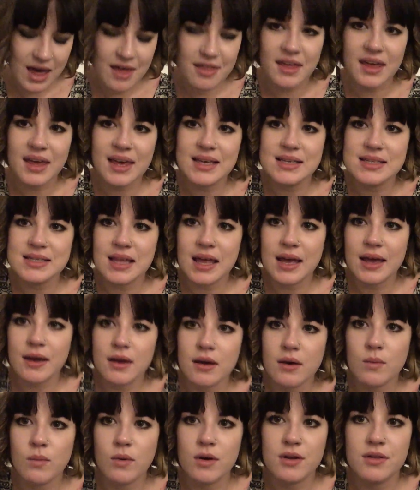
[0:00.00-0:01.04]
I think it's
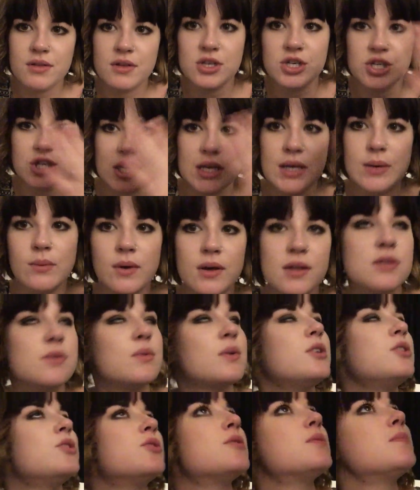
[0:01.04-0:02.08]
like one of the sheet ones
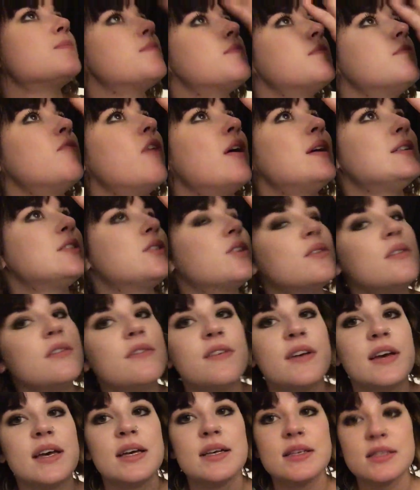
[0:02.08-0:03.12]
where you just rest on your
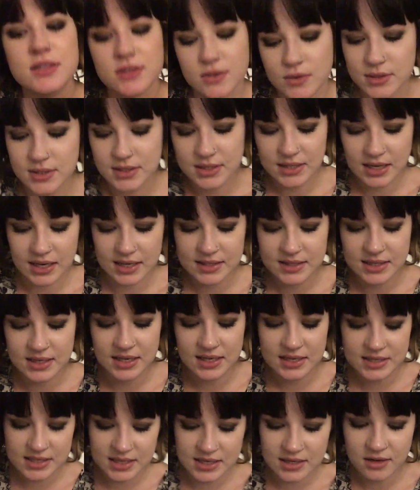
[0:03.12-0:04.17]
face so it's nice and
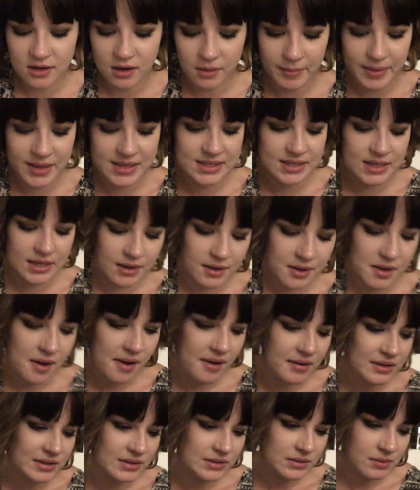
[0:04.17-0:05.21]
easy and not messy.
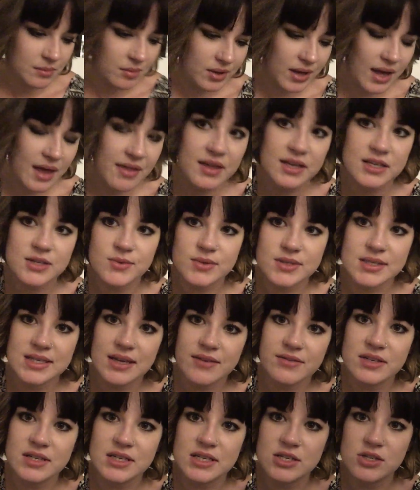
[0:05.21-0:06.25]
But yeah, these were
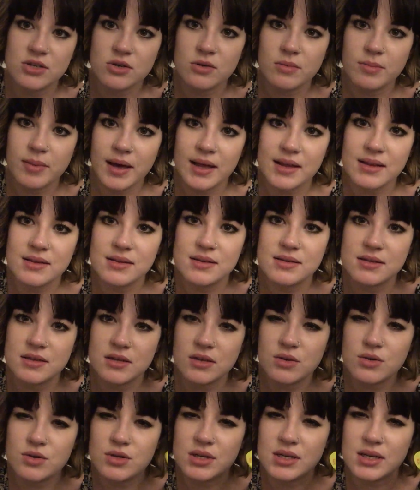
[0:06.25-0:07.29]
72 pence.
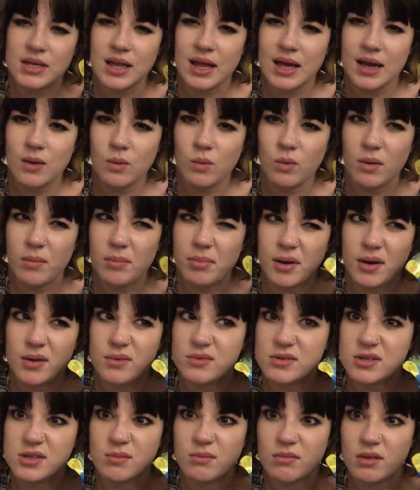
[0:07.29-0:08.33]
They're usually like
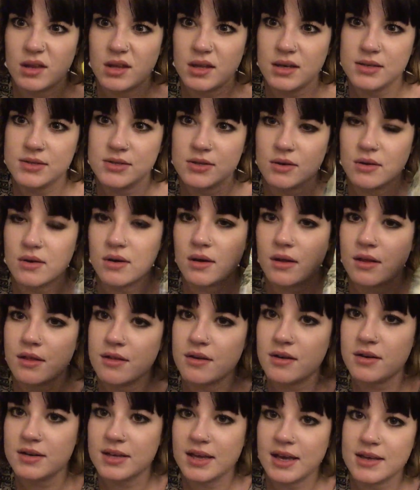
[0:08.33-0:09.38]
£1 something, so I
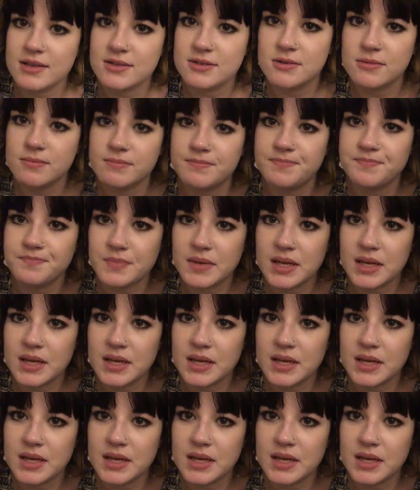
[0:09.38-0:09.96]
thought I'd get some.